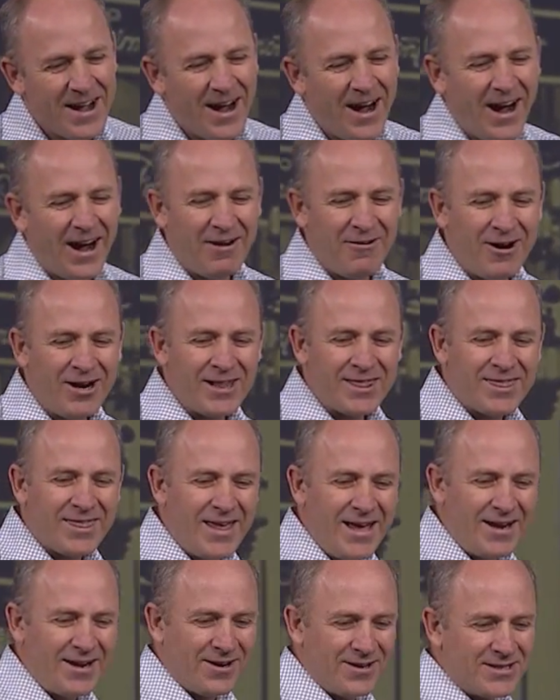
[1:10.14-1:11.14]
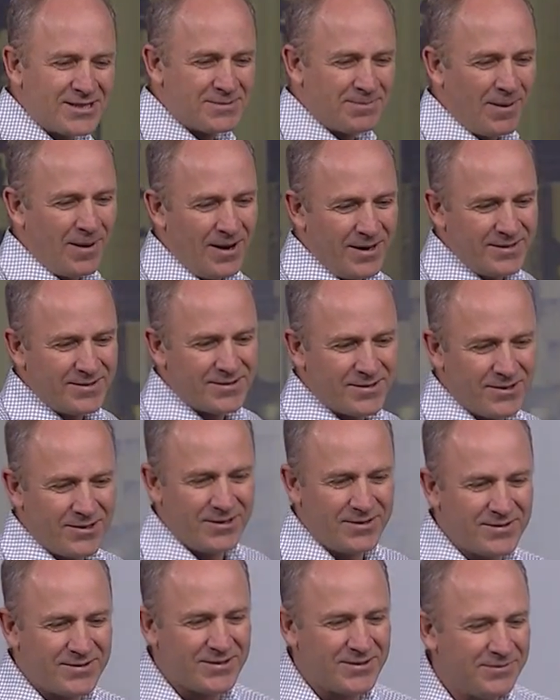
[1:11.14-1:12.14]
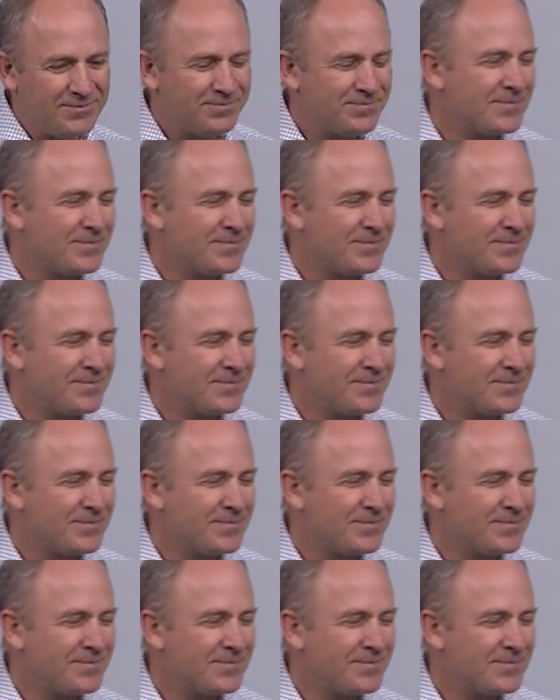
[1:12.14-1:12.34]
I want to thank our sponsors